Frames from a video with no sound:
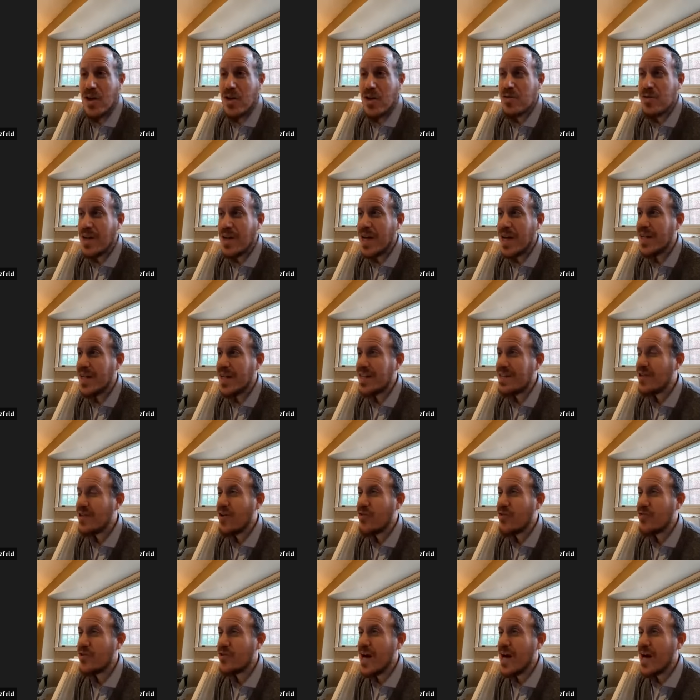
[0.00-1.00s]
not,
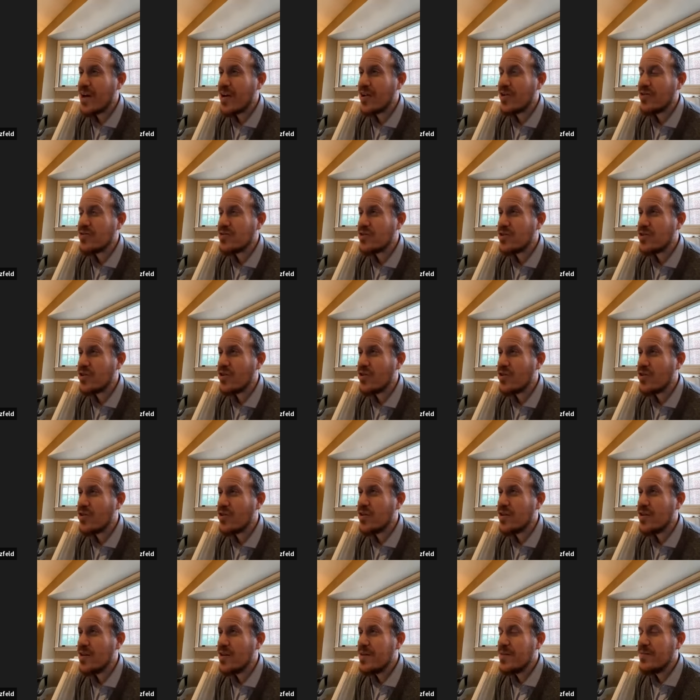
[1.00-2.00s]
no, that
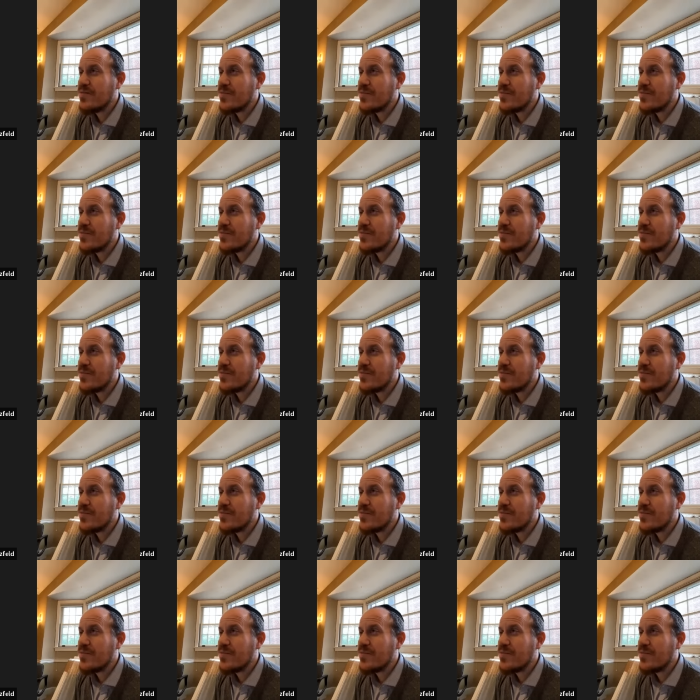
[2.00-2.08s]
concern